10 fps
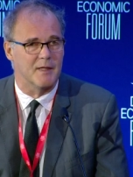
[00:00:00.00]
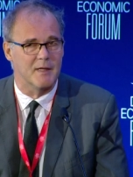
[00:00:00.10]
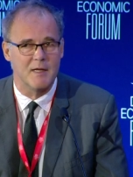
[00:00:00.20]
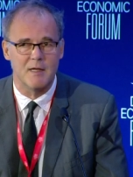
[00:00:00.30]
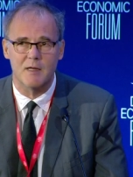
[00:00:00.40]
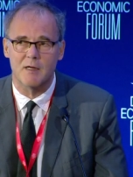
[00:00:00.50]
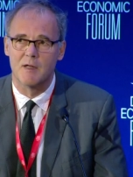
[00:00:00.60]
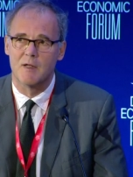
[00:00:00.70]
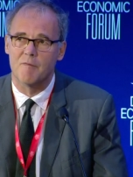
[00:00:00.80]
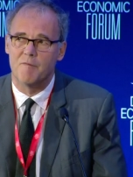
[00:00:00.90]
And here,
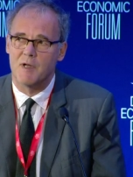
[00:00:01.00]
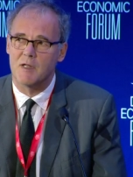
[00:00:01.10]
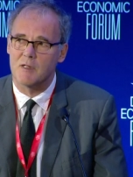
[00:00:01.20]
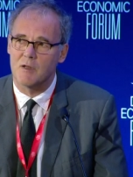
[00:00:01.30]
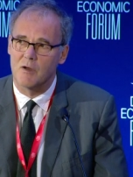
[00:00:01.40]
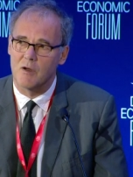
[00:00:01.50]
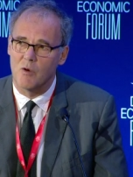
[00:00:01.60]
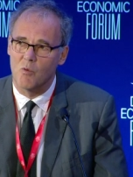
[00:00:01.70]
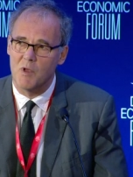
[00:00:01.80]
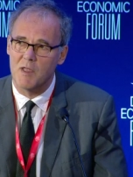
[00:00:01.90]
then uh,
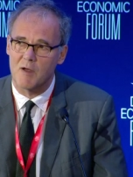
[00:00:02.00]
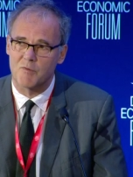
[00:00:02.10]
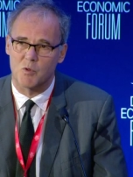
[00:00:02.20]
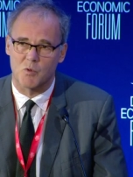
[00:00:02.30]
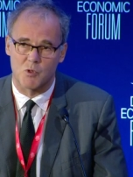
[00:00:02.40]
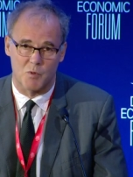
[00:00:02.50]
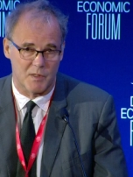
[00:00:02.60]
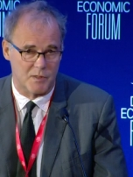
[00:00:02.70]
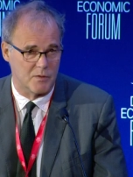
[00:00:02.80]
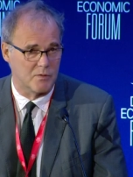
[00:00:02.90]
we have to
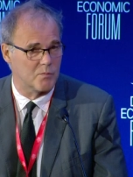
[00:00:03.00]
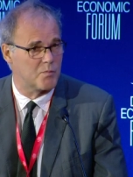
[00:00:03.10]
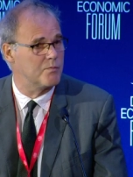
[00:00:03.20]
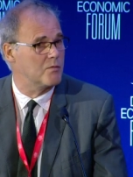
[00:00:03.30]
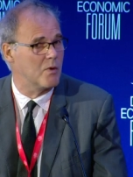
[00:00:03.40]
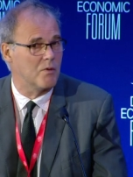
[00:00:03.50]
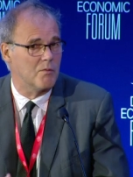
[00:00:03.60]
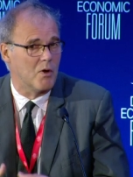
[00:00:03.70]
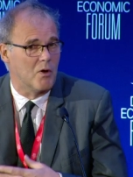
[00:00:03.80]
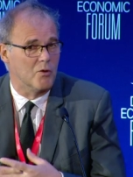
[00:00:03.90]
strengthen
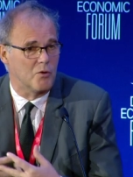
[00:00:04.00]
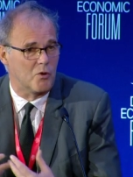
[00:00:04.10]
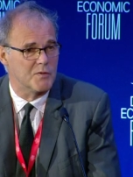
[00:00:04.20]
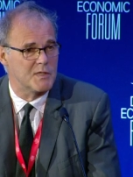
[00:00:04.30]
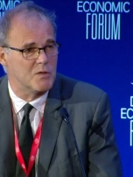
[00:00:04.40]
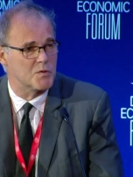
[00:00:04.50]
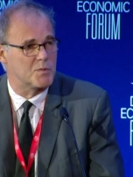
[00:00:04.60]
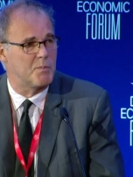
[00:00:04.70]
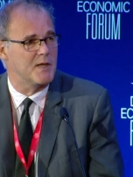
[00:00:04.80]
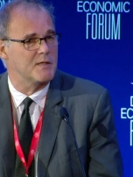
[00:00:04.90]
on a
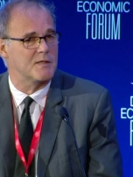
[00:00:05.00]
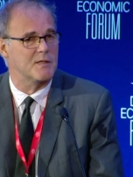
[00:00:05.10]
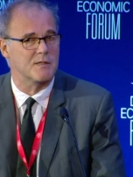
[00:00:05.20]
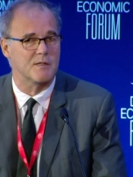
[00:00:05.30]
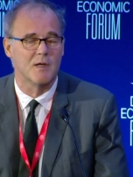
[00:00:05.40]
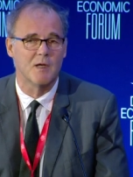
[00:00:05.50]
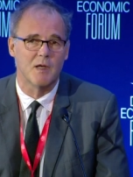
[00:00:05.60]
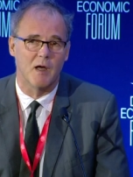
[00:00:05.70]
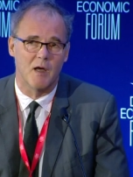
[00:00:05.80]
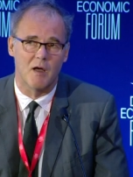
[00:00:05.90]
continuous basis
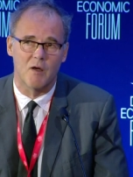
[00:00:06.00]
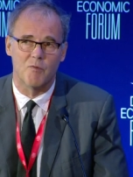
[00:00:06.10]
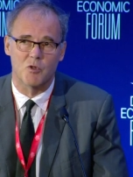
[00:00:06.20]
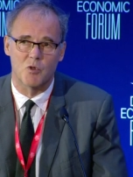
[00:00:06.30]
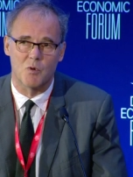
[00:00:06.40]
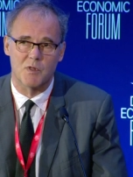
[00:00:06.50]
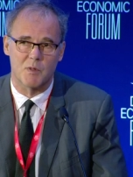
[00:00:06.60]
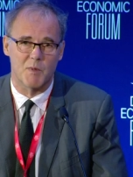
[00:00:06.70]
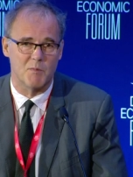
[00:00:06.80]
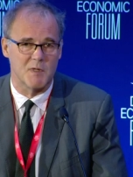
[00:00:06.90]
uh, the
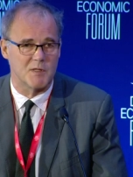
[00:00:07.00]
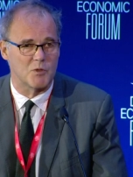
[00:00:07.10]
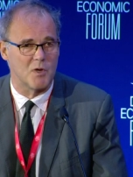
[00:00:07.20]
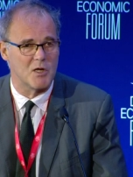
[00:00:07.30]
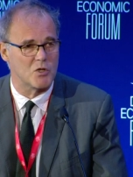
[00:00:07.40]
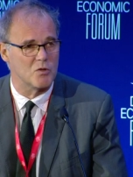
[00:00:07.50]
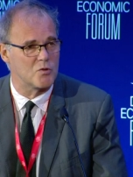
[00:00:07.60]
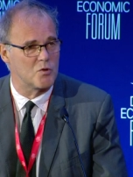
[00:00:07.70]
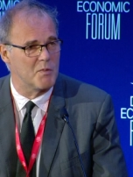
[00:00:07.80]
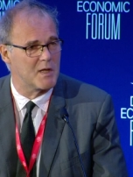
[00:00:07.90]
tourism
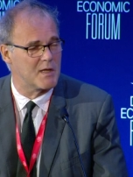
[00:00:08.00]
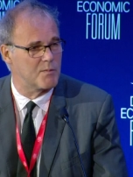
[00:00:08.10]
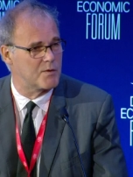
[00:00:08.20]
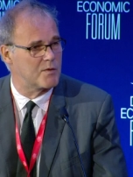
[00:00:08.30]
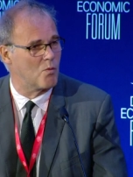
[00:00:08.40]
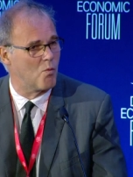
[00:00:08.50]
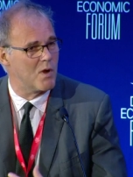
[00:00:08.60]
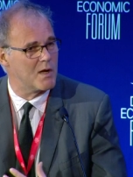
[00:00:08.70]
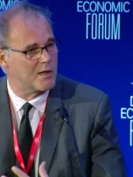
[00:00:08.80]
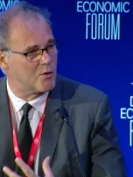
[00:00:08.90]
administration to make it
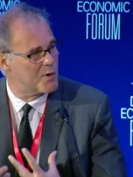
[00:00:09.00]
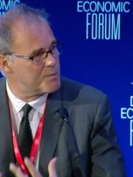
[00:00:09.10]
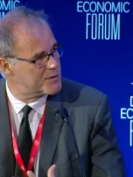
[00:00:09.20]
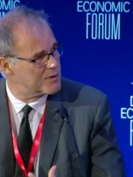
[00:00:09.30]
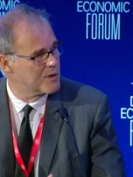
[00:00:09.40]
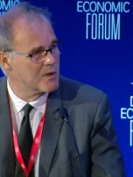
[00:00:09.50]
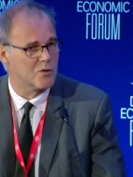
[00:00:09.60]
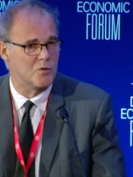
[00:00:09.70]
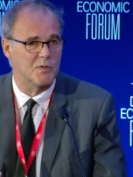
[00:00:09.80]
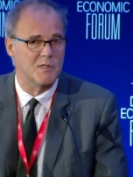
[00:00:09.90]
well equipped
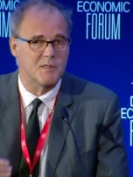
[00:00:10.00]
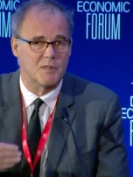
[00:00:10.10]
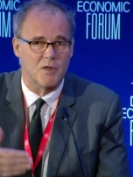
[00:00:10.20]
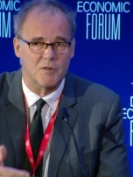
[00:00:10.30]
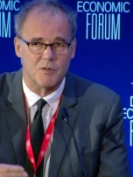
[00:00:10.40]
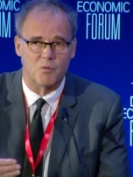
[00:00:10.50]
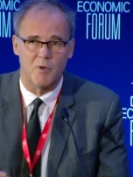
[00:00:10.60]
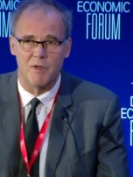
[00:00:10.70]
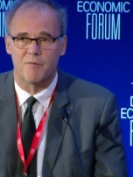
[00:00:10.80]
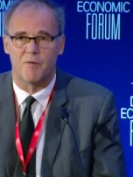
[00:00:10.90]
to discuss
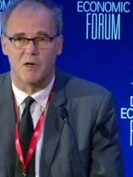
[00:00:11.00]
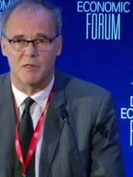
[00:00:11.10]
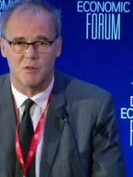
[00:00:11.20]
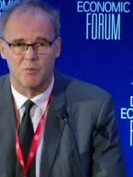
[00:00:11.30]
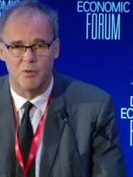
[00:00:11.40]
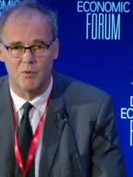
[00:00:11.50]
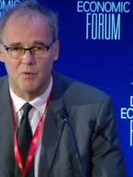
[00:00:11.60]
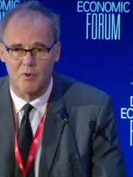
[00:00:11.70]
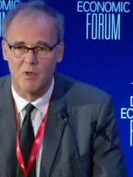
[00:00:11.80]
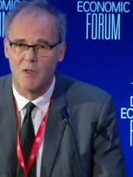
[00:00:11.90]
with, for example,